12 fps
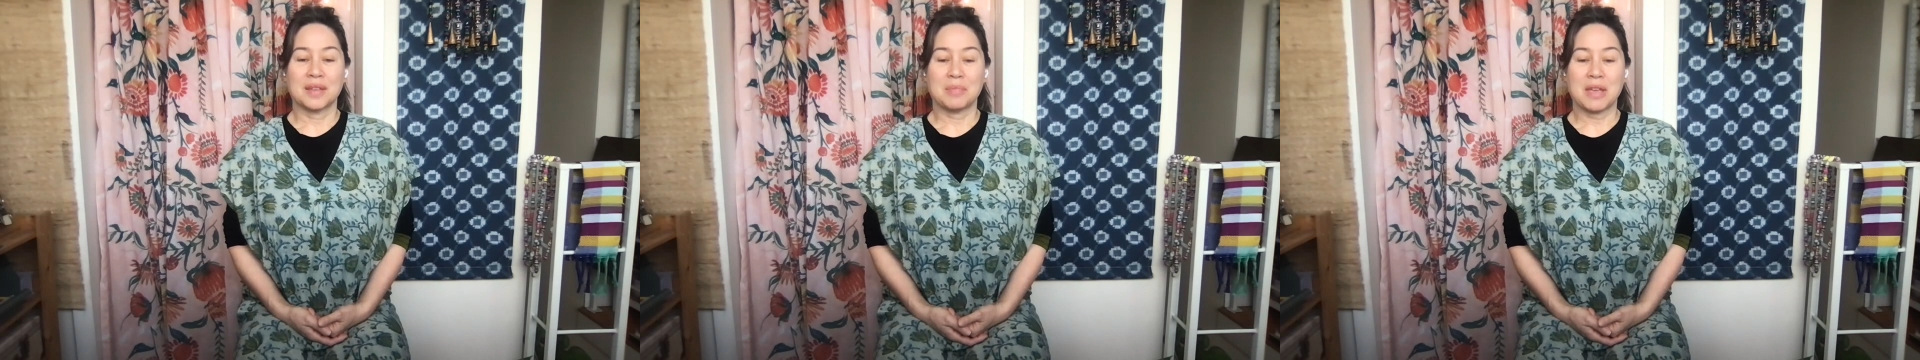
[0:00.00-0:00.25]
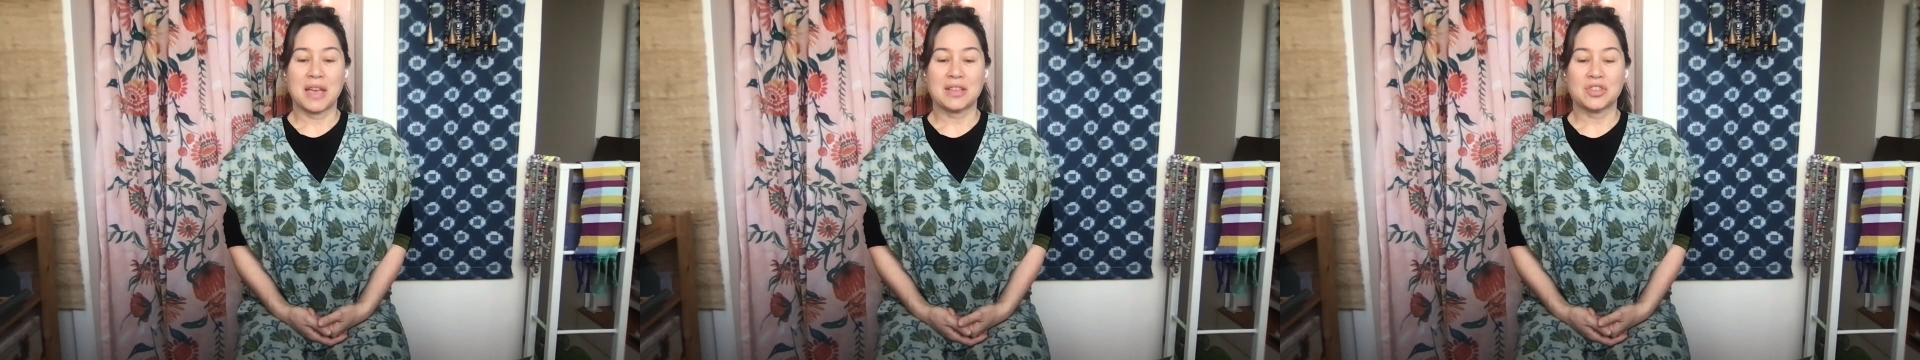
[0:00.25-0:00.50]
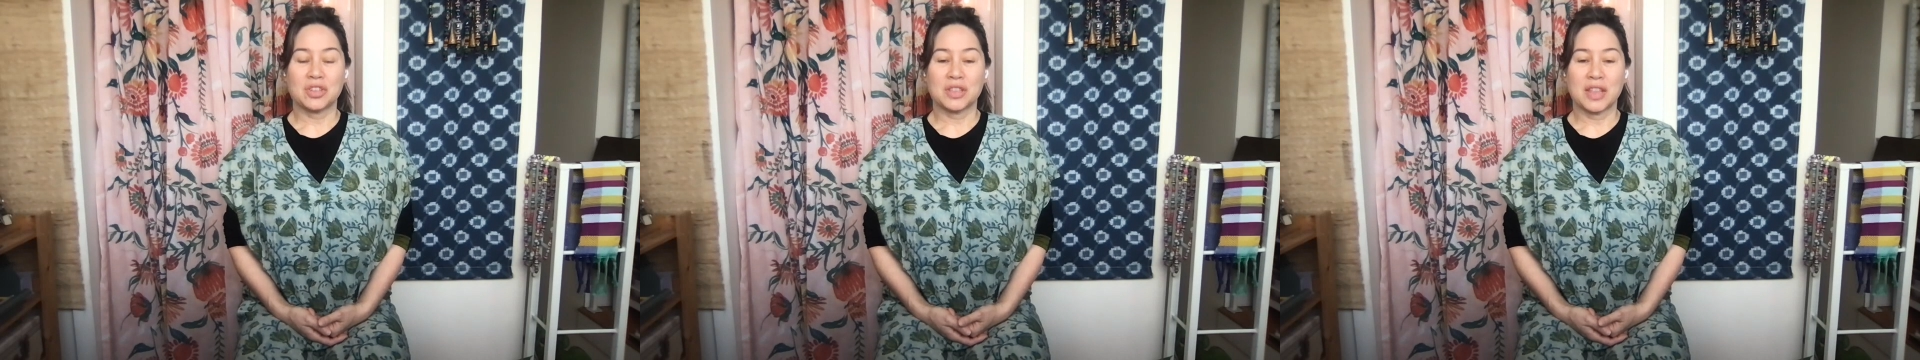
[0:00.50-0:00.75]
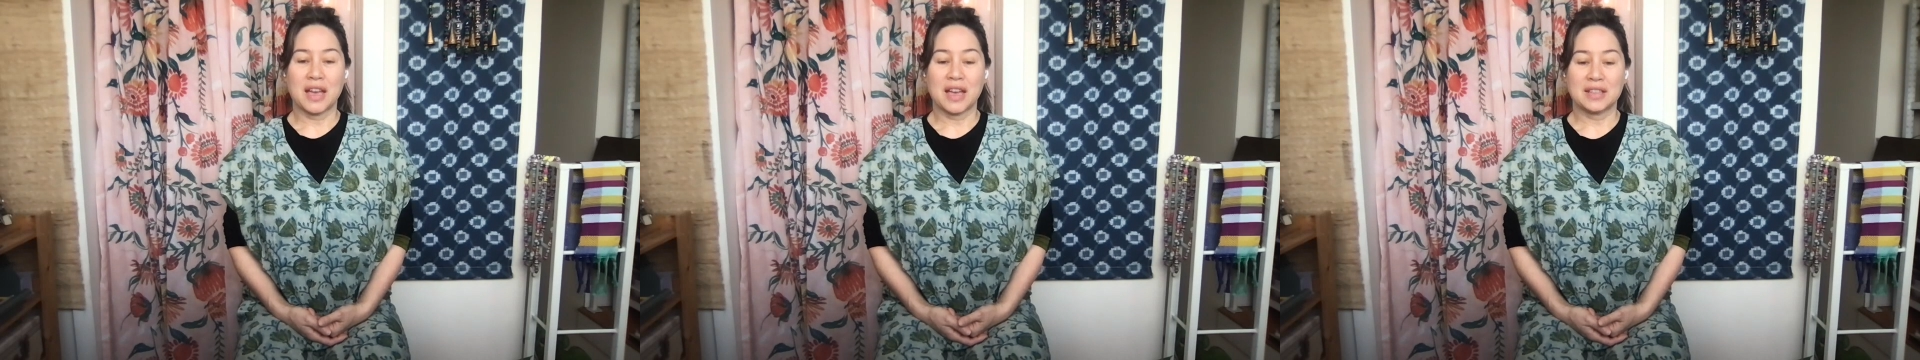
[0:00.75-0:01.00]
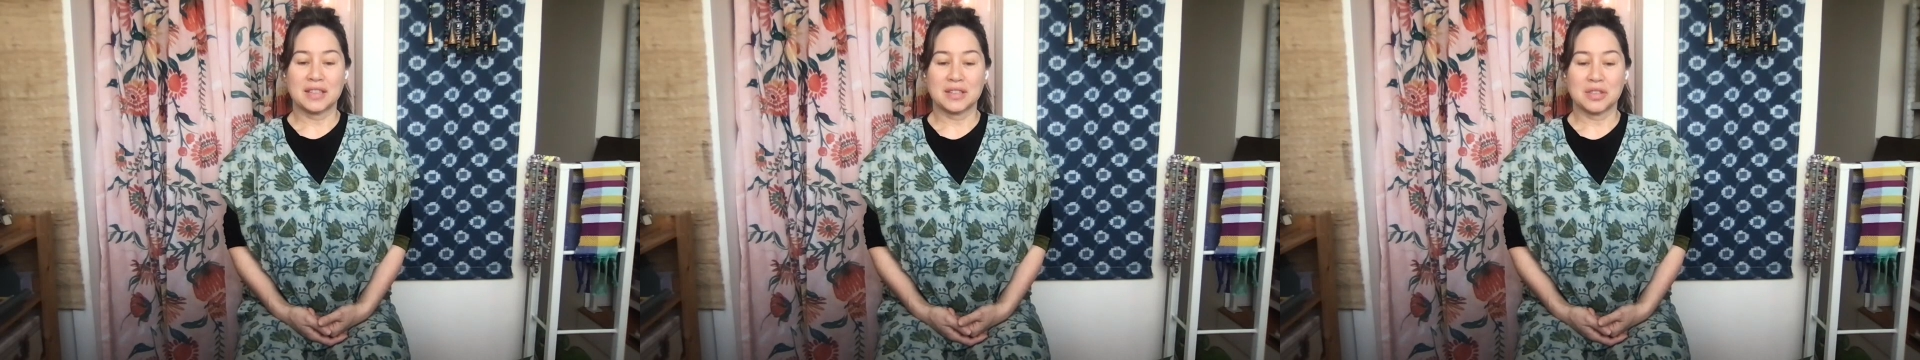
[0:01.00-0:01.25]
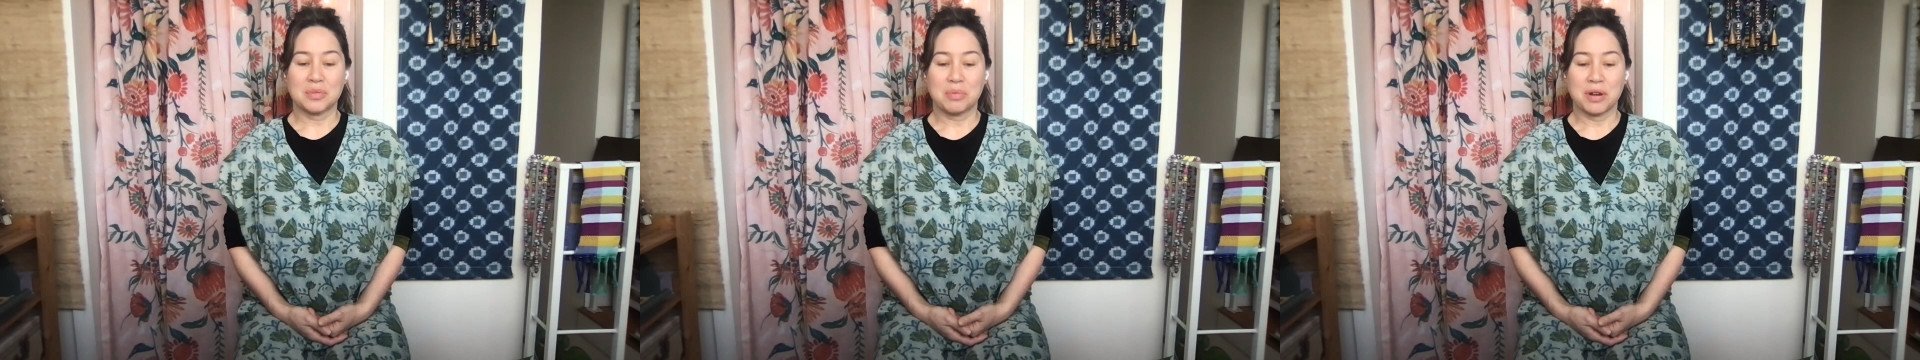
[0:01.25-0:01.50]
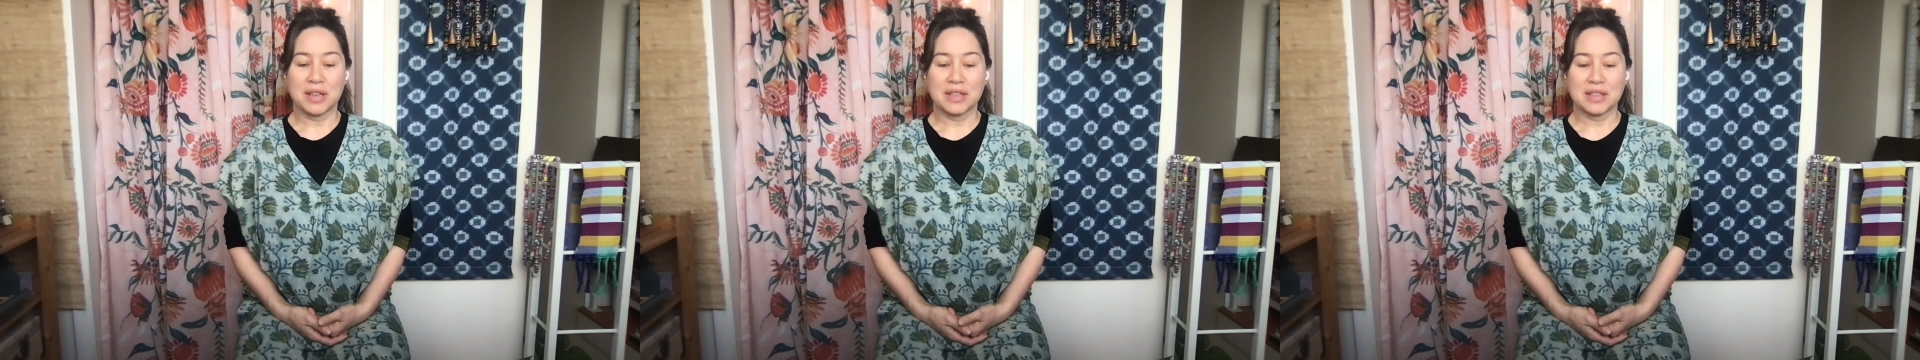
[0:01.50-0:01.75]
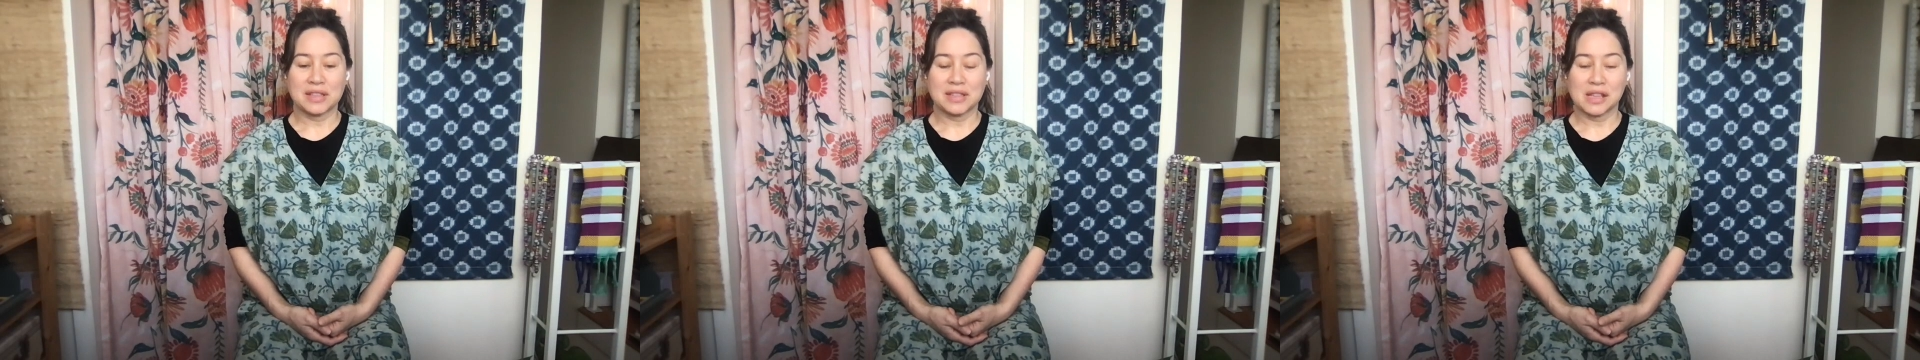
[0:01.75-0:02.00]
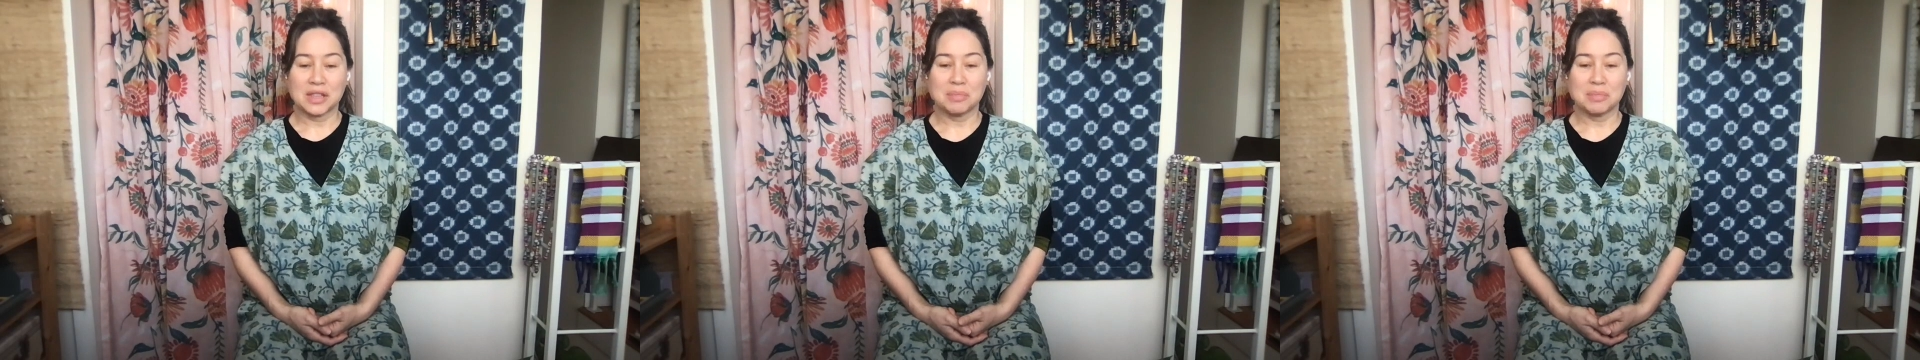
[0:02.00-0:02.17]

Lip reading: Imagine that the breath is at